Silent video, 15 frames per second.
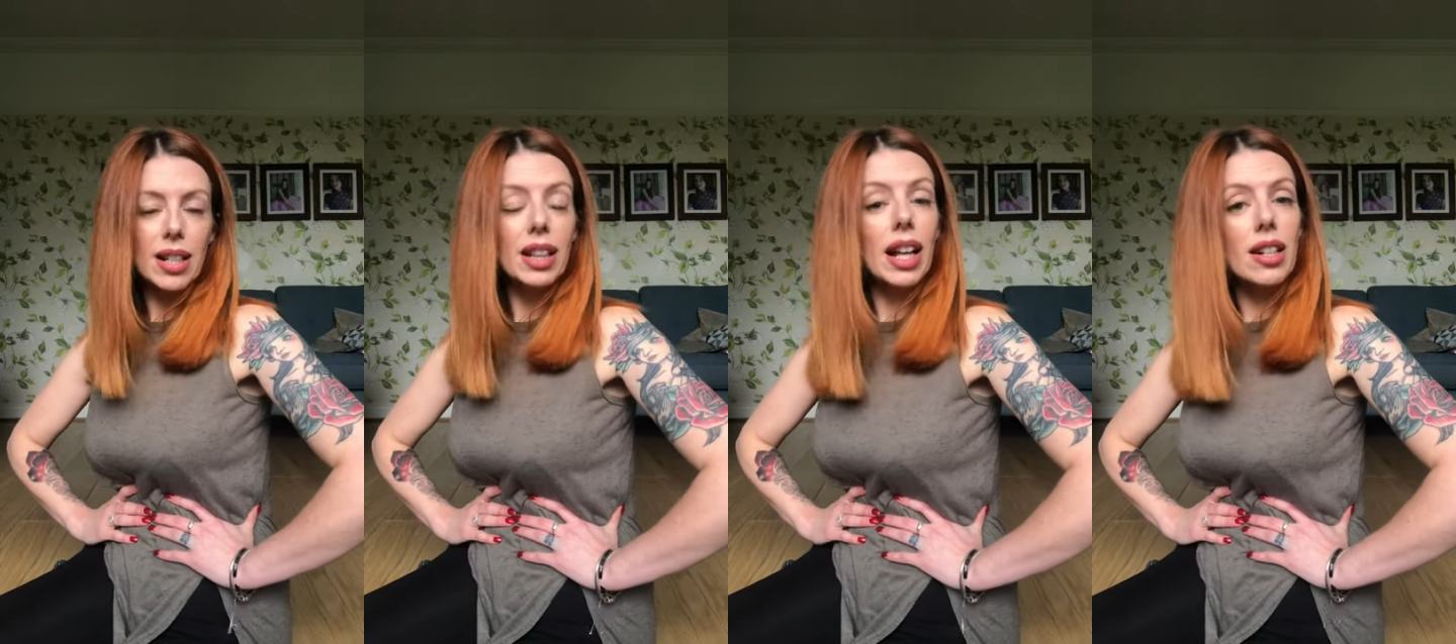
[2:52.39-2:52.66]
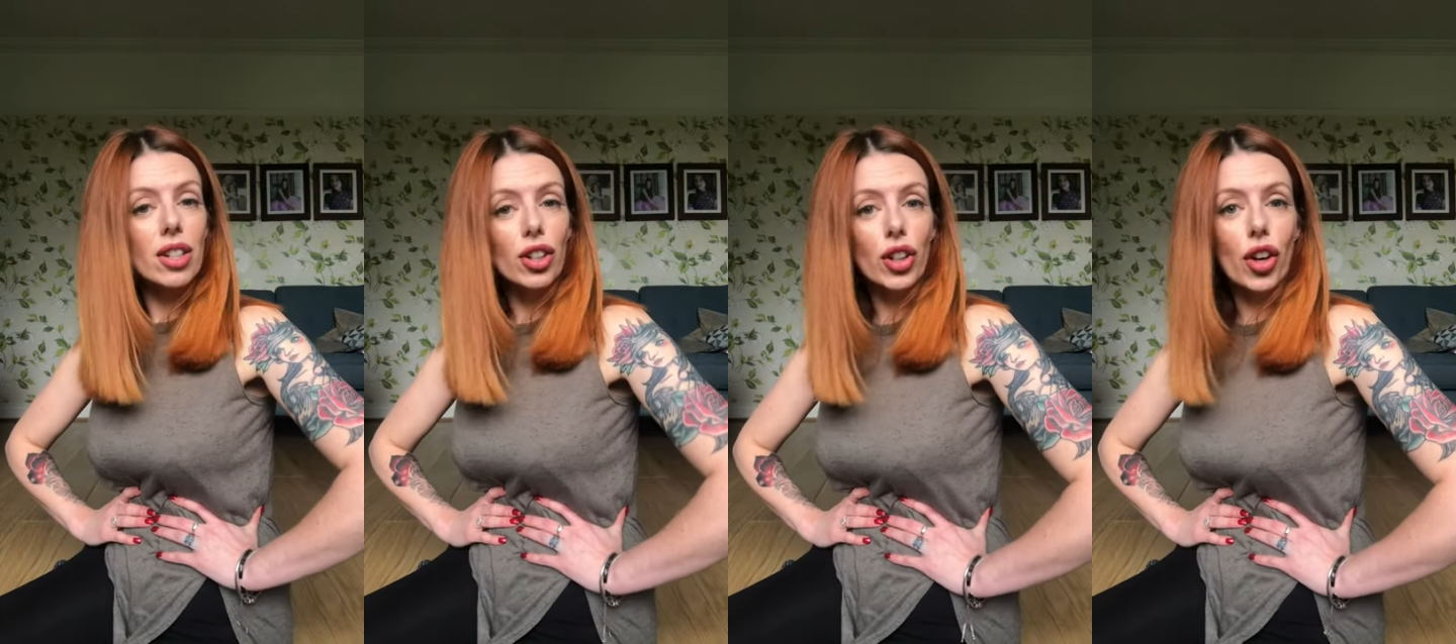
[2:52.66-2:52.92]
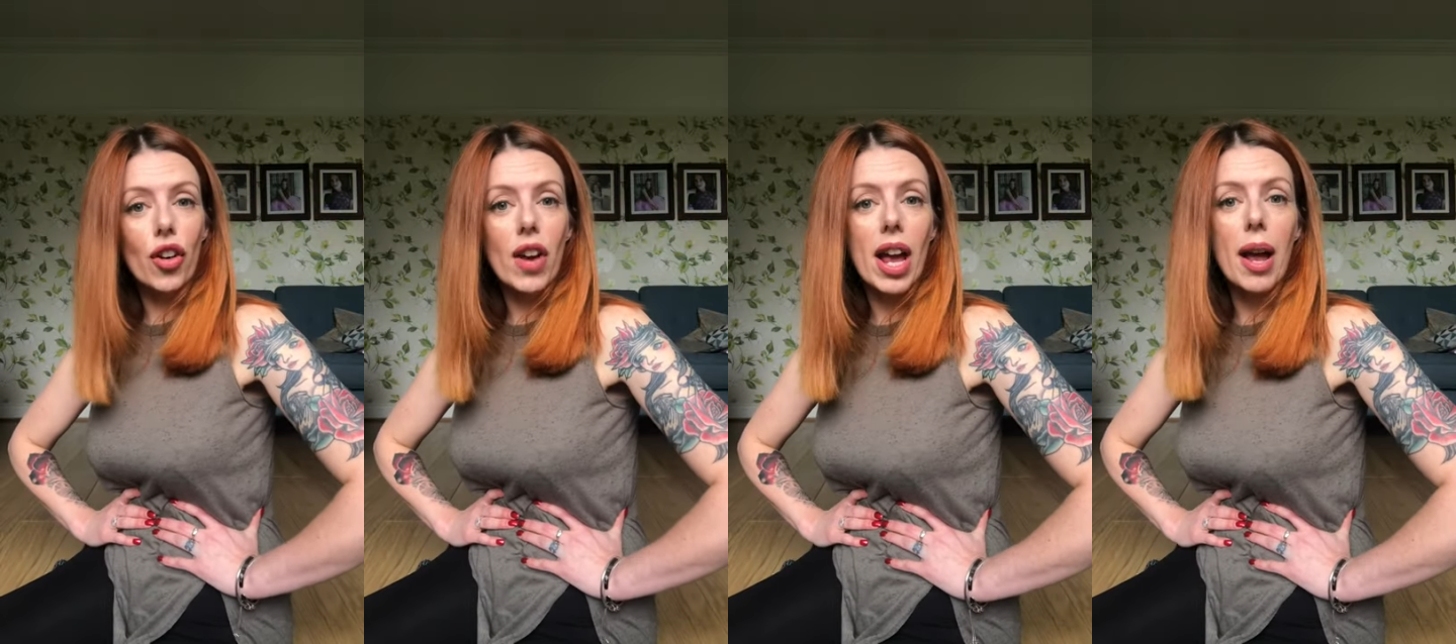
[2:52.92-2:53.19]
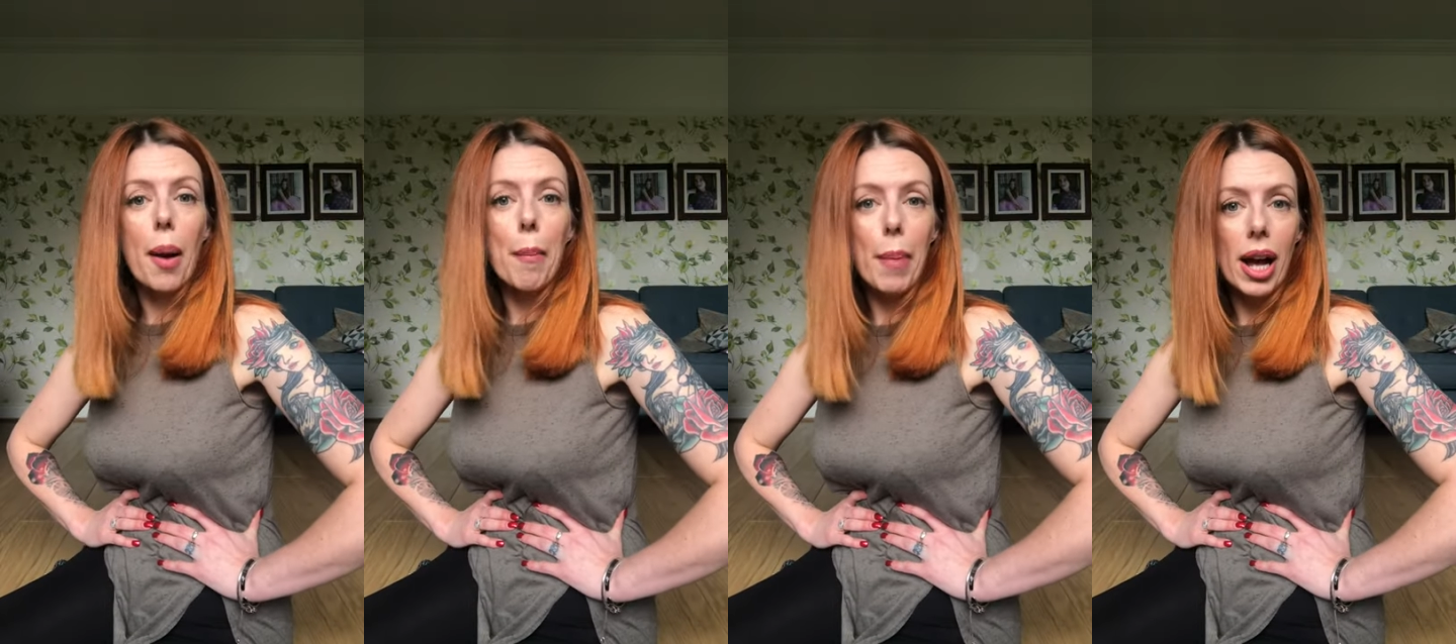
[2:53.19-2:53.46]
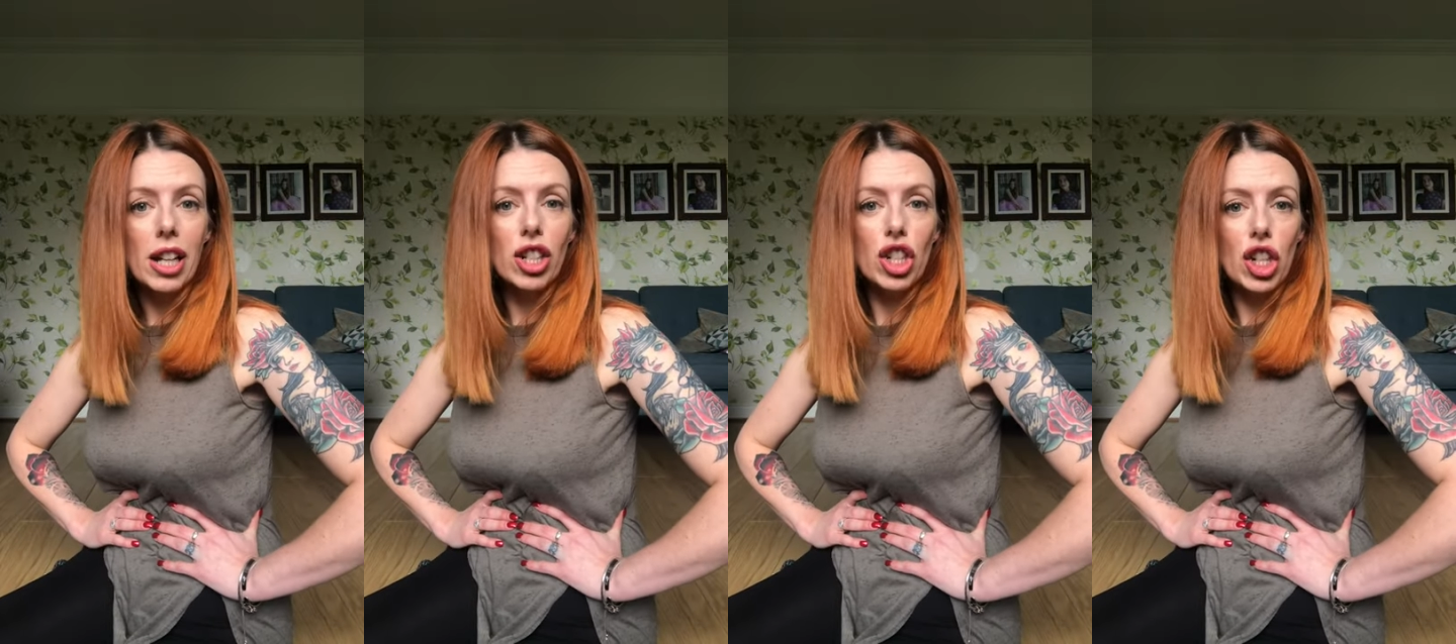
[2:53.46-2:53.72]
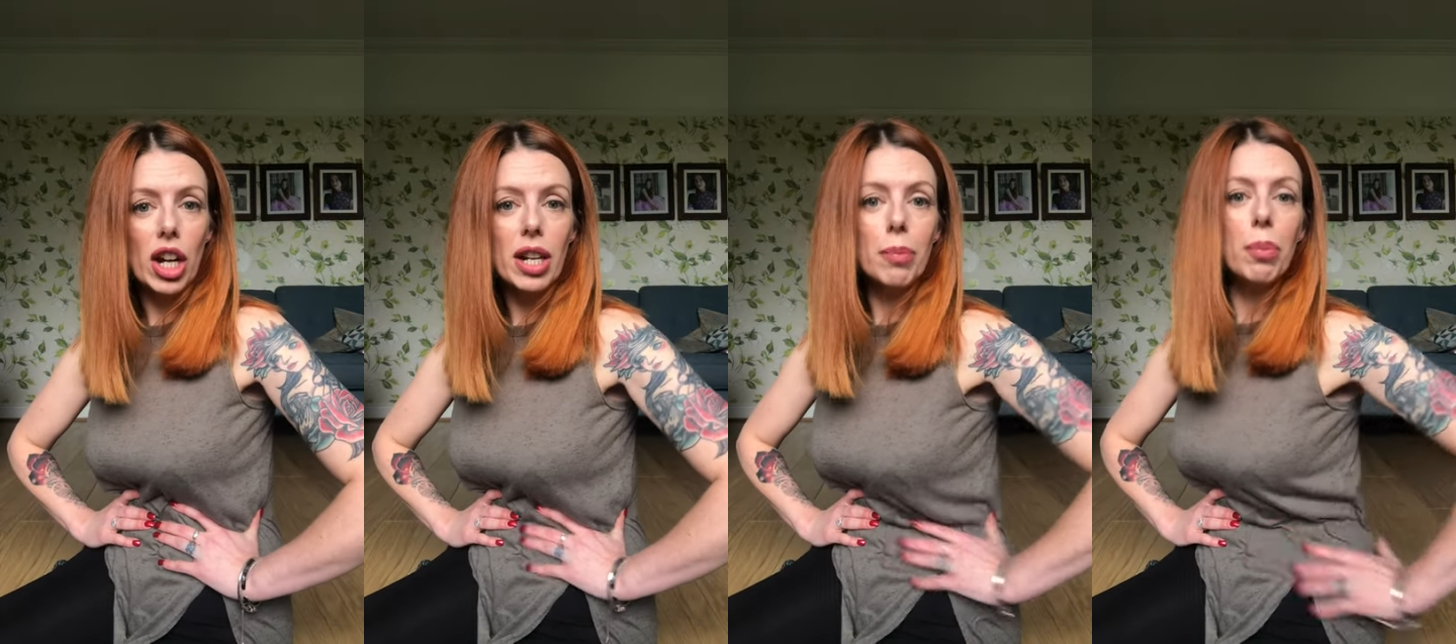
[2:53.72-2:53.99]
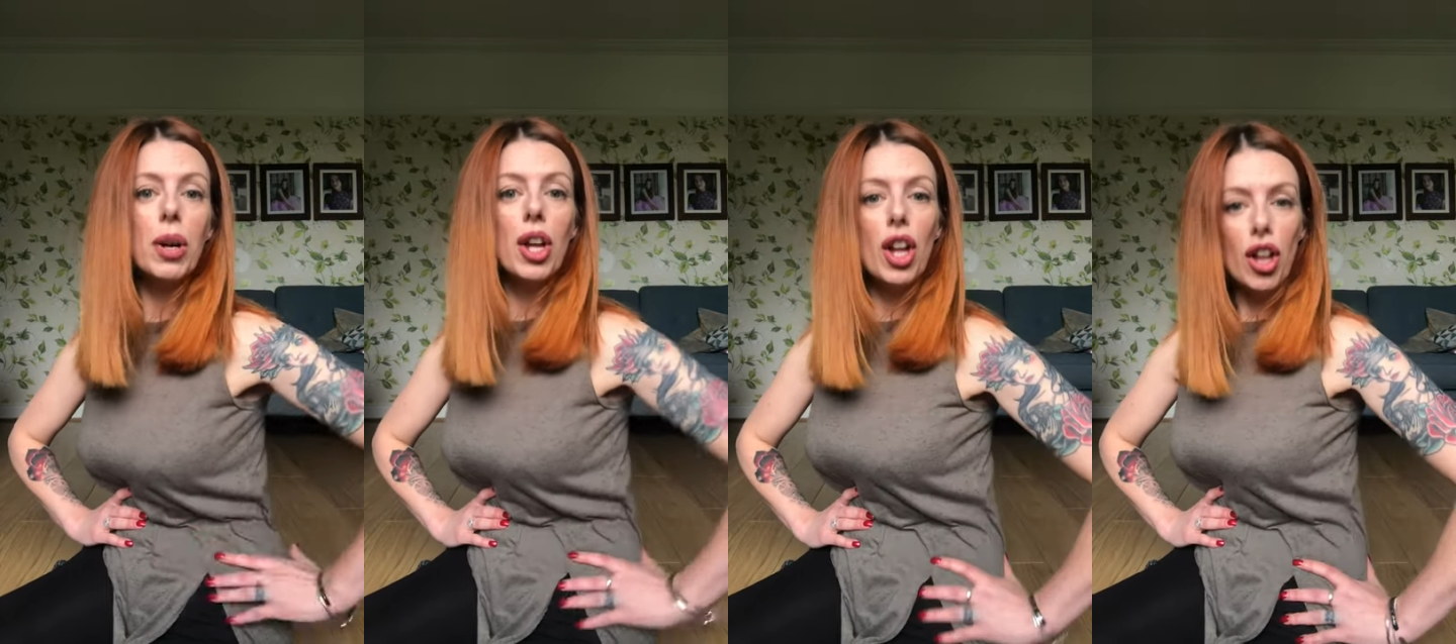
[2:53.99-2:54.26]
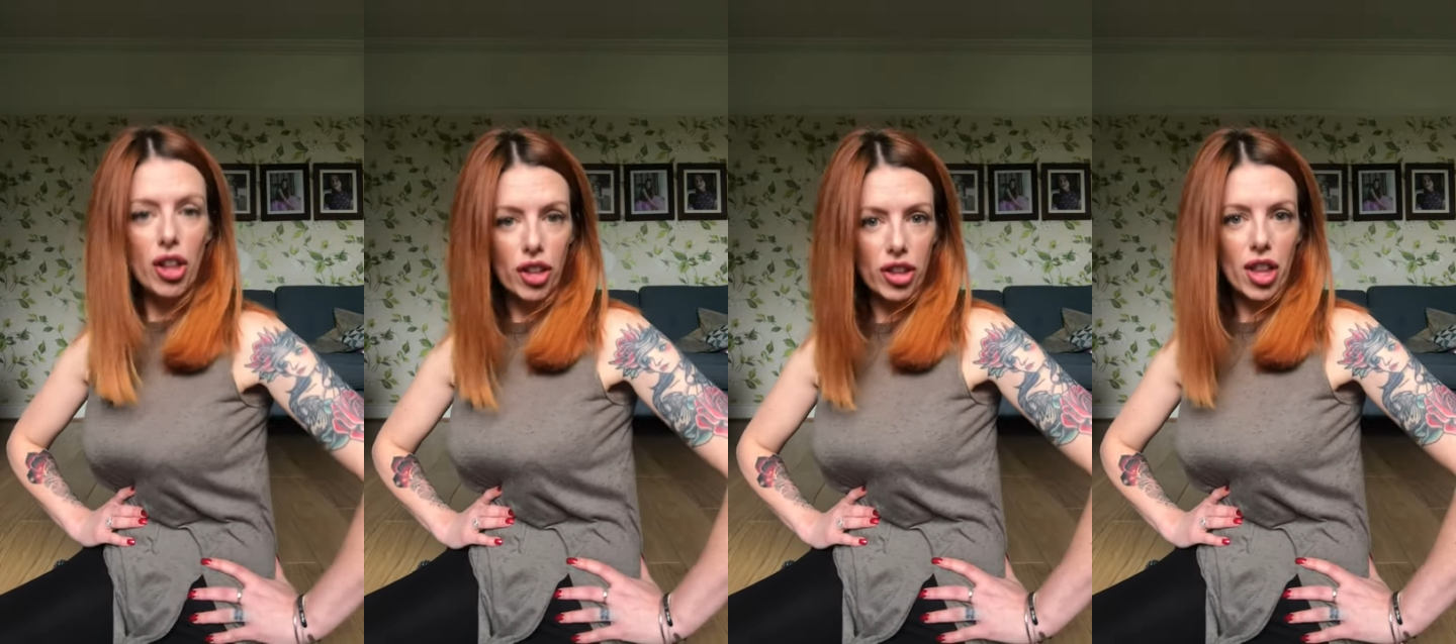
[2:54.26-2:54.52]
and that's going to create a better shape
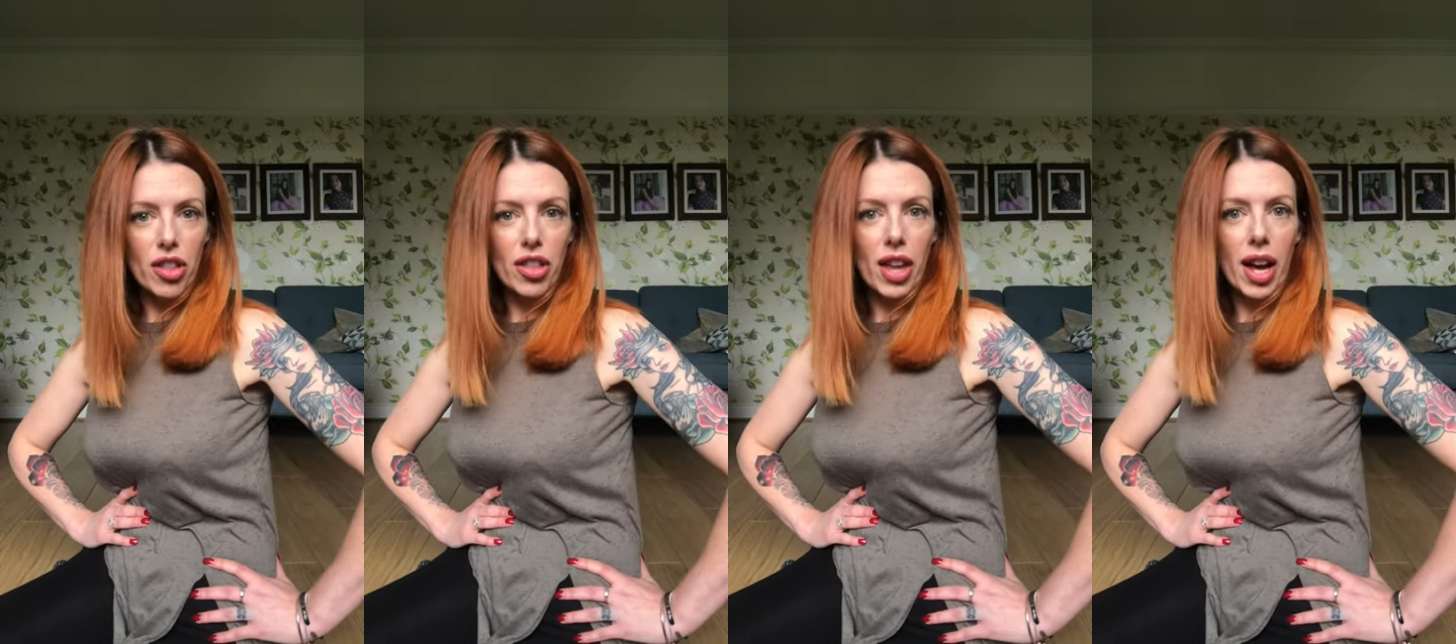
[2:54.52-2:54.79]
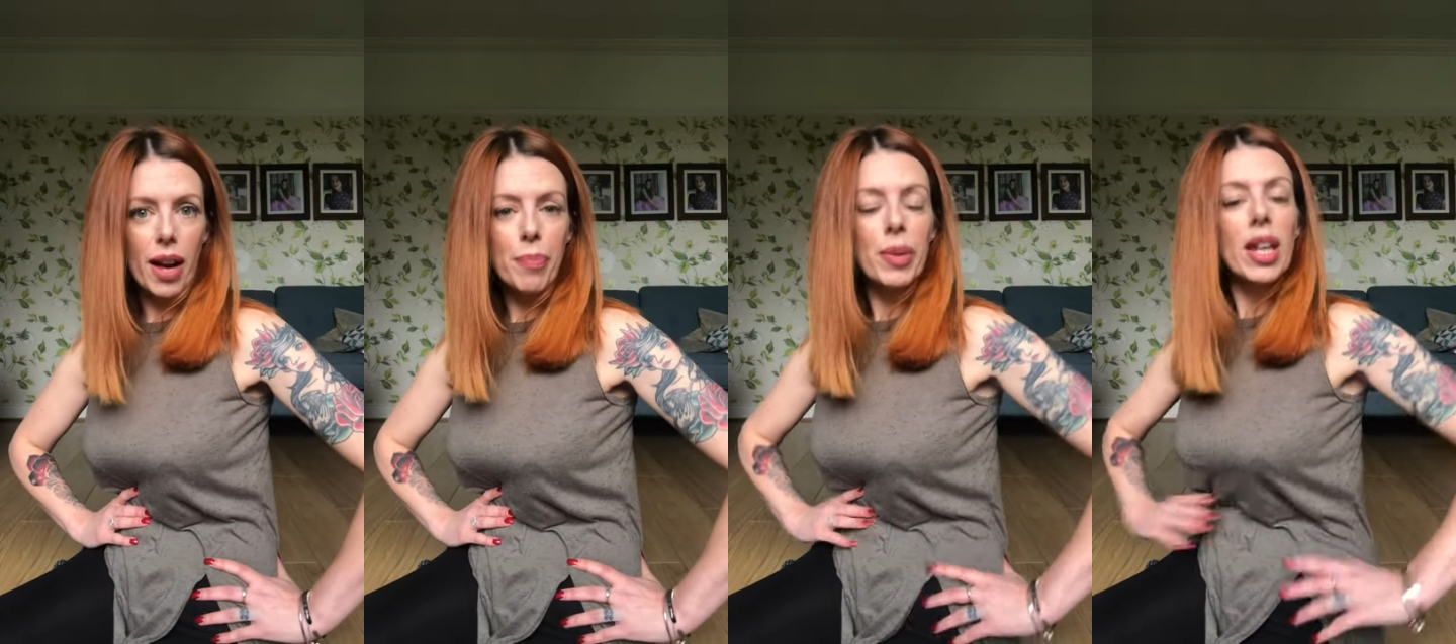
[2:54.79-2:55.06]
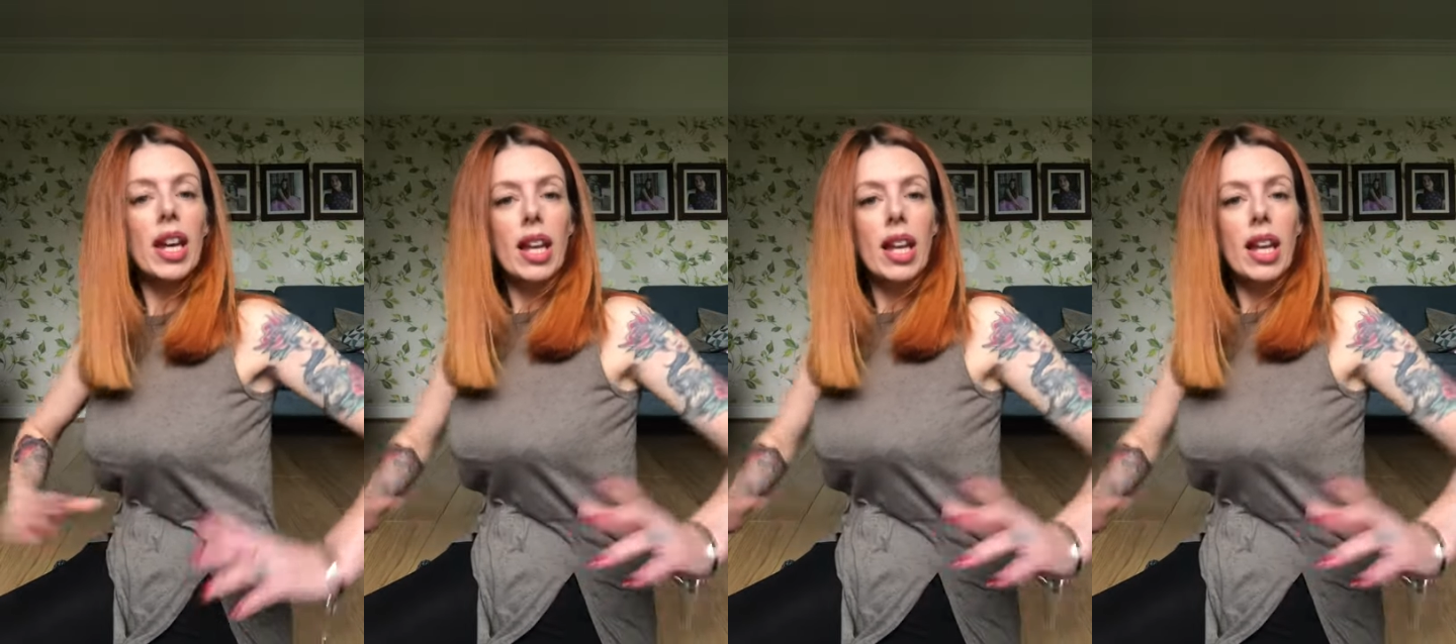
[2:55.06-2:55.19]
than that.